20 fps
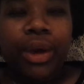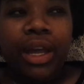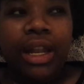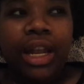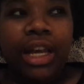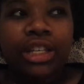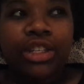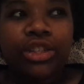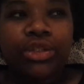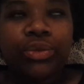
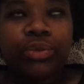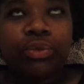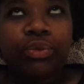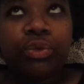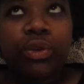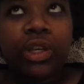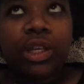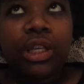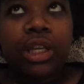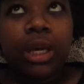And I just
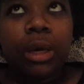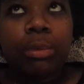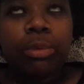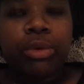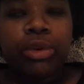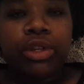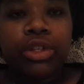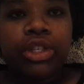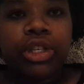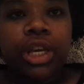really
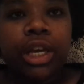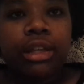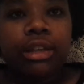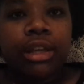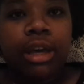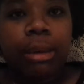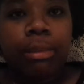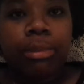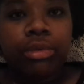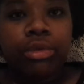
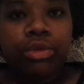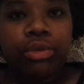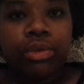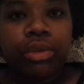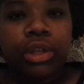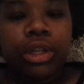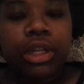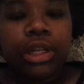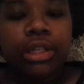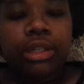appreciate the
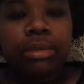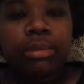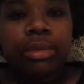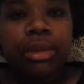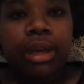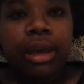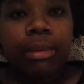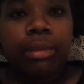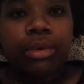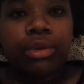opportunity to
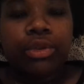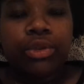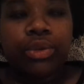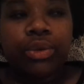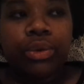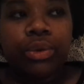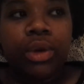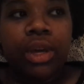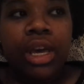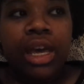be able
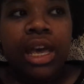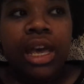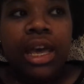to